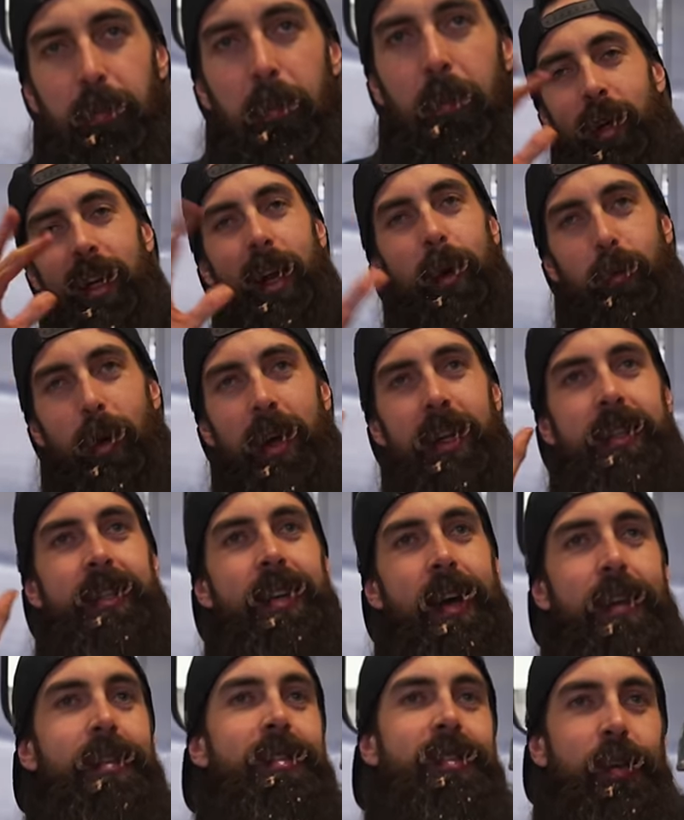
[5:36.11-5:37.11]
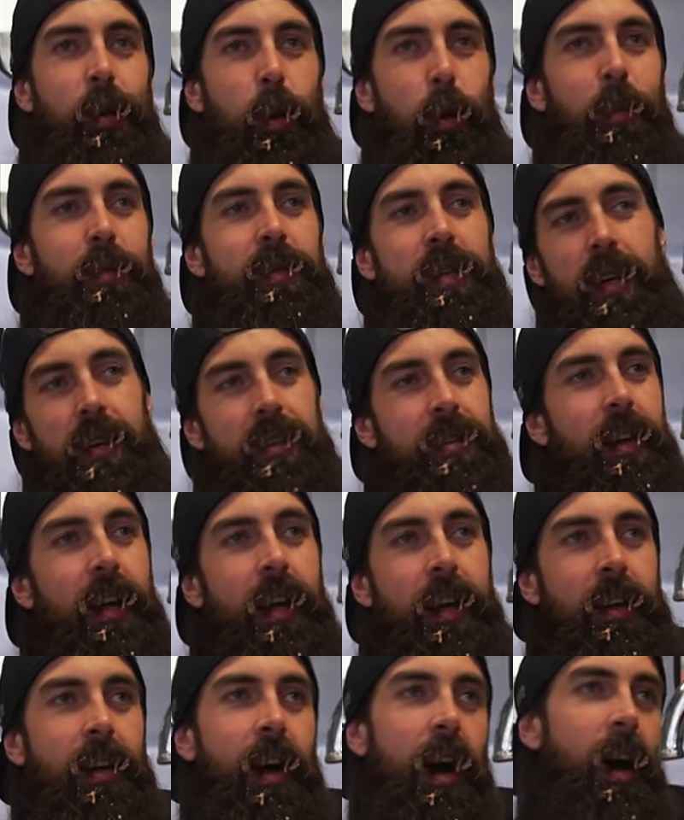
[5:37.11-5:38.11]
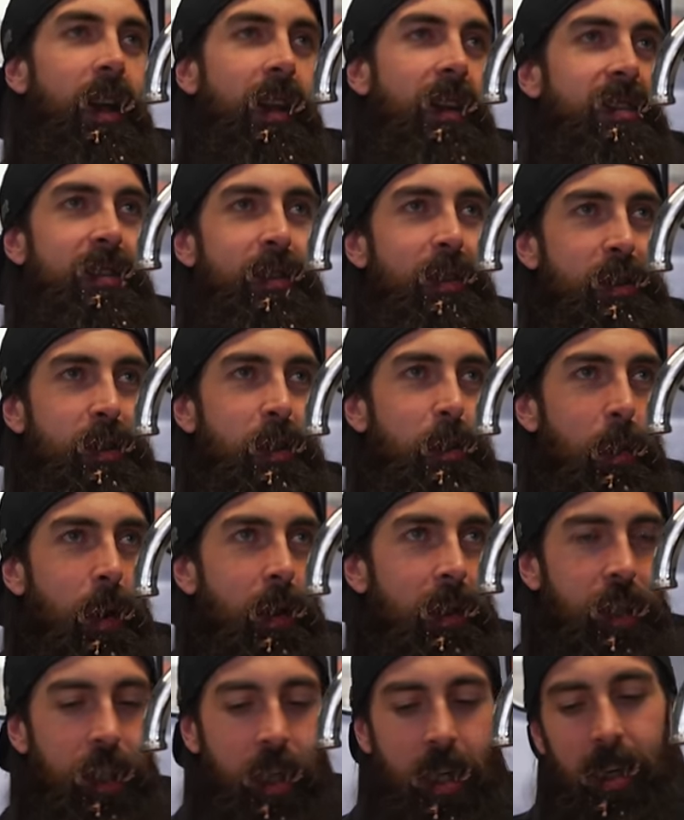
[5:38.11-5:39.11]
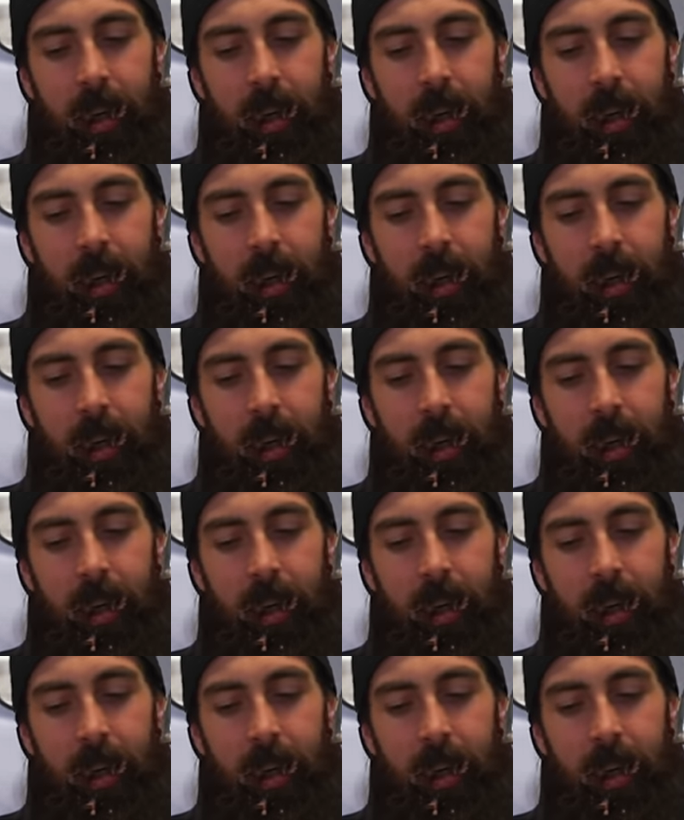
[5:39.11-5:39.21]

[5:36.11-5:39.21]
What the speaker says: When I read 10 scoops, I was thinking, oh, that's not too much.